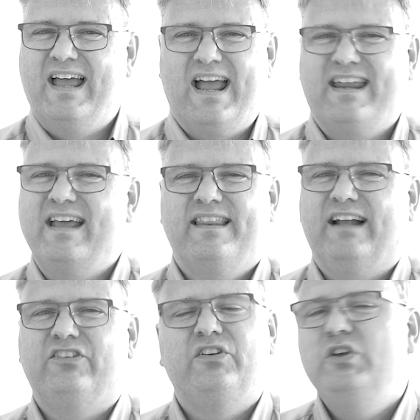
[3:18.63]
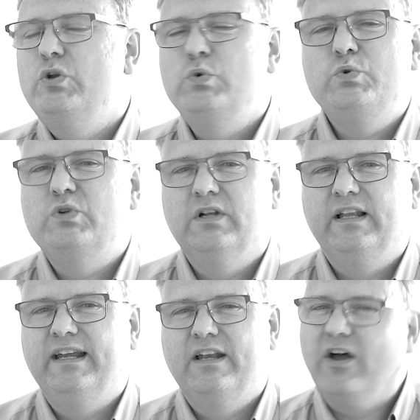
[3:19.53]
Again, that's
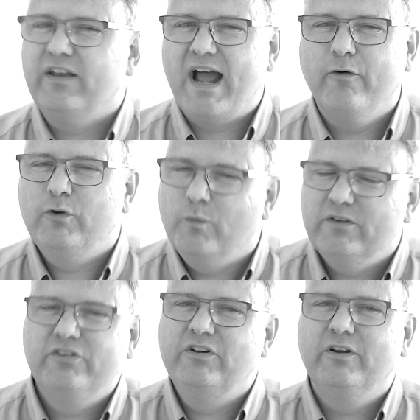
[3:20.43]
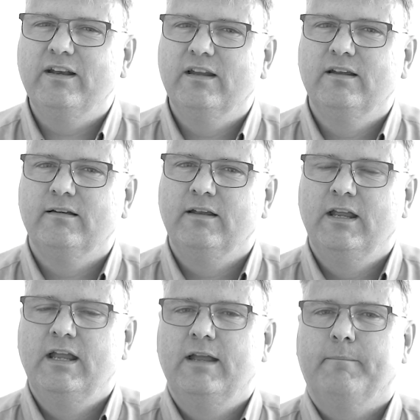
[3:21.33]
usually not how you want to do it,
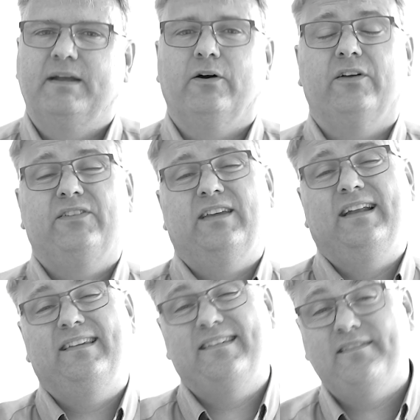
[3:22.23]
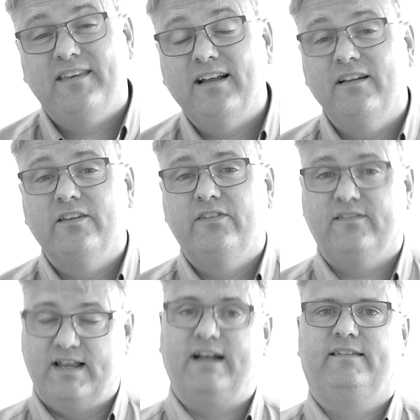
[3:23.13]
because it still
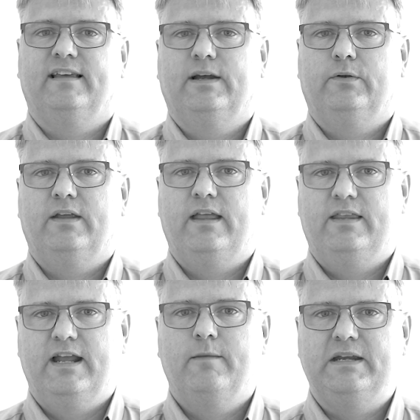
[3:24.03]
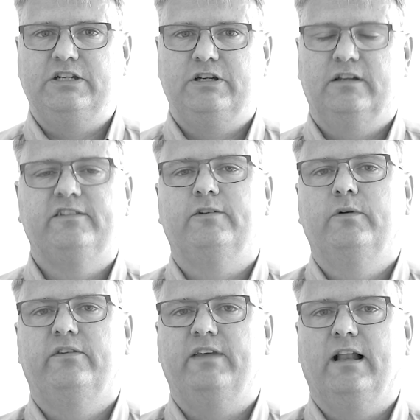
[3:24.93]
starts out the animation as
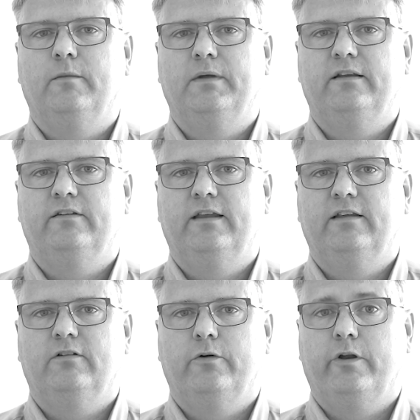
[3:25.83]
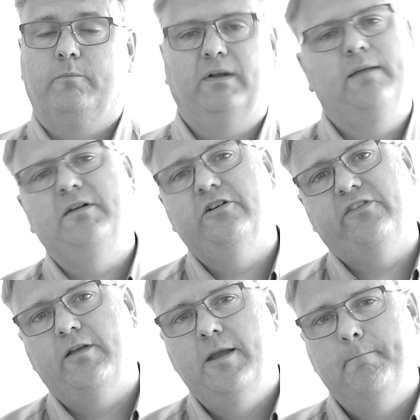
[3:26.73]
soon as the element is loaded. But let me
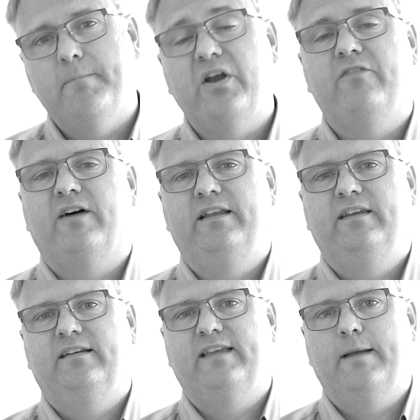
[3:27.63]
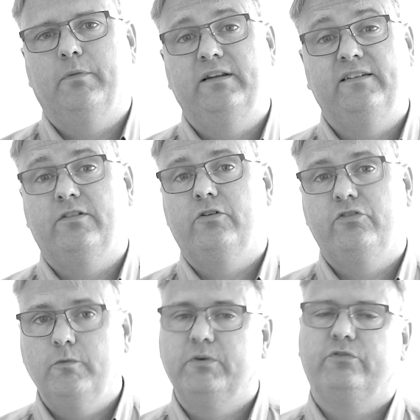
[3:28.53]
just modify the example. It's
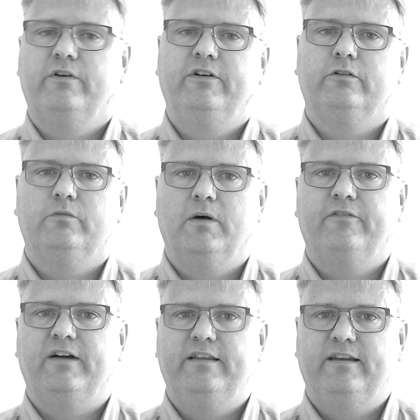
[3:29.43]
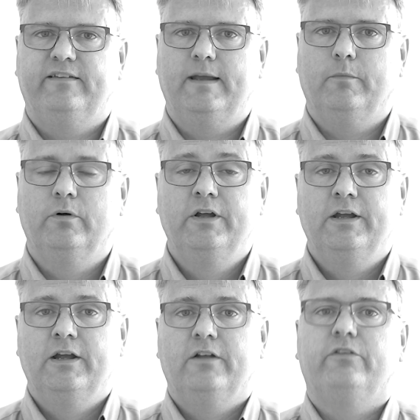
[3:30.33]
super trivial to modify the example
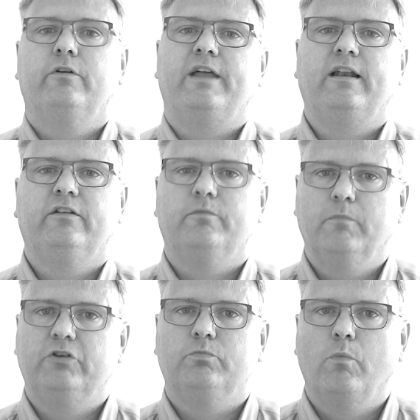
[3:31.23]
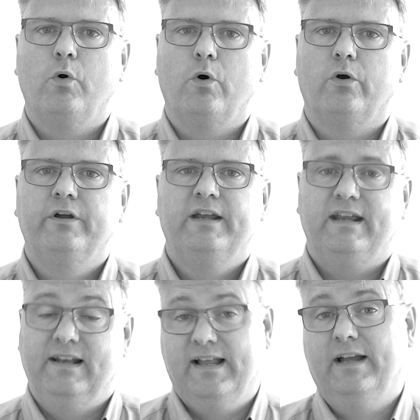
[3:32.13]
so that it's much more
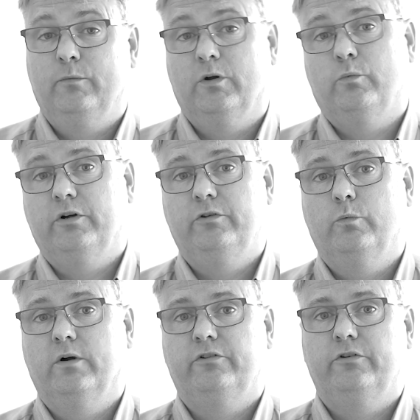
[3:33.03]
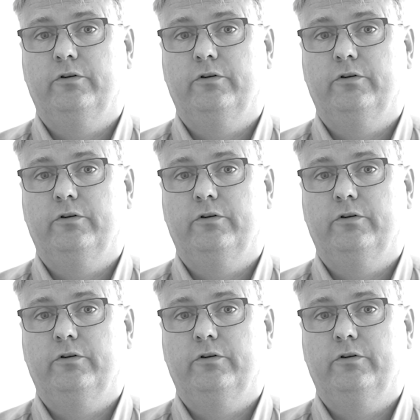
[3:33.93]
in line with what you want to